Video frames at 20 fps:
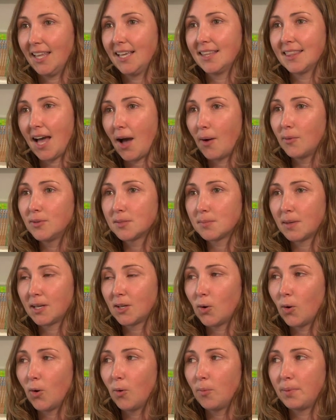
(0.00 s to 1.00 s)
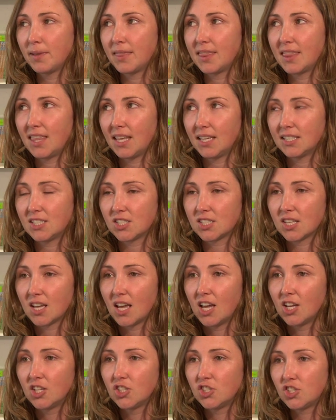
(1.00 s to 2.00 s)
Like, that was my goal, but this
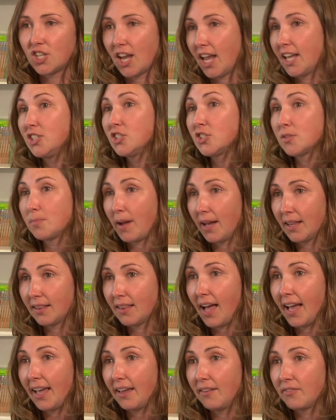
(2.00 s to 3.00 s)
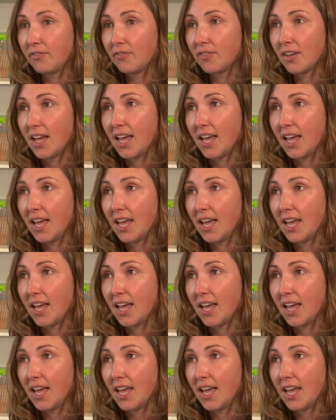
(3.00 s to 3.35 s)
changed my life,